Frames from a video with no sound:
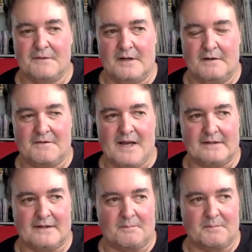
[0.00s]
you've uh, you've
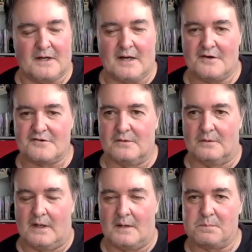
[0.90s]
gathered up the
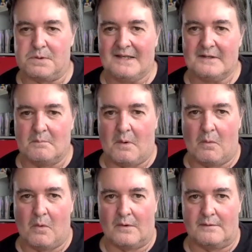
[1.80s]
occasional uh, platinum
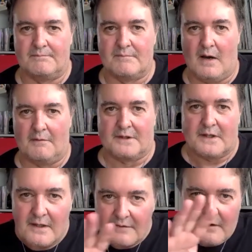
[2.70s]
award over
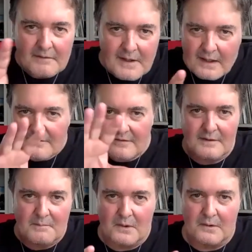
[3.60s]
the years. I can't
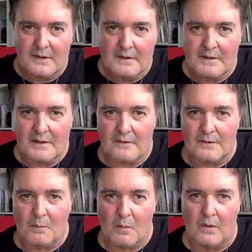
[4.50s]
see them on the uh,
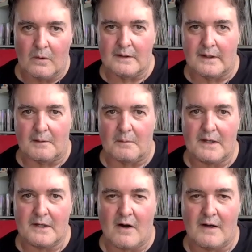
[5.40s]
on the wall there.
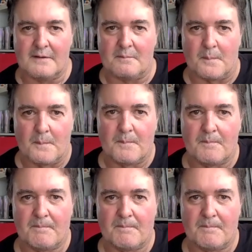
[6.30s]
Where do you hide them?